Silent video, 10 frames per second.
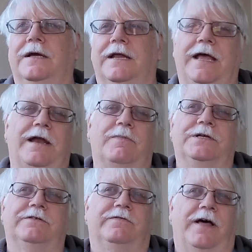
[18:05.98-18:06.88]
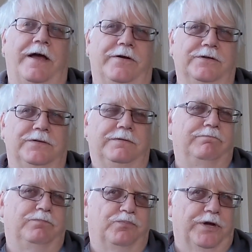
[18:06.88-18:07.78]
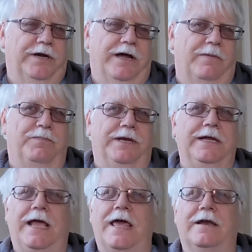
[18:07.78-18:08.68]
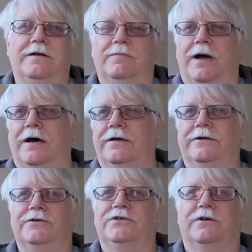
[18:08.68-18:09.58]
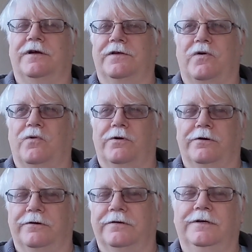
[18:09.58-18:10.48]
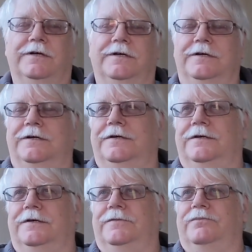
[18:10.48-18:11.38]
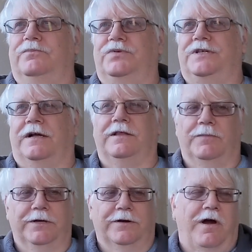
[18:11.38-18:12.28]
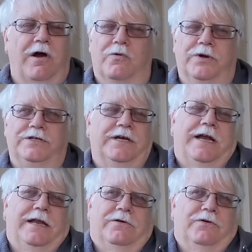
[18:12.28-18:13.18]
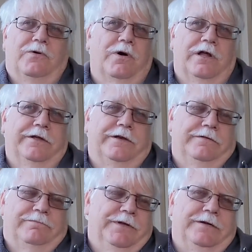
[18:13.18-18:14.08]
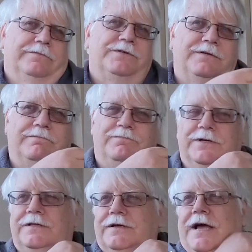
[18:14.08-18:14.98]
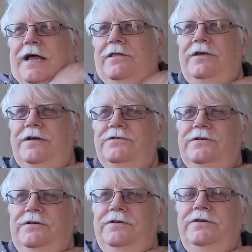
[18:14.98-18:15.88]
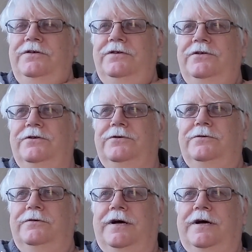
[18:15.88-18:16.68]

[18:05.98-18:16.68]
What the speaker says: and had a bunch of flyers printed up, and he handed them out. You know, he stood on the corner, stuck them under car winch, and I don't know what all he did, you know, but the kind of things you do,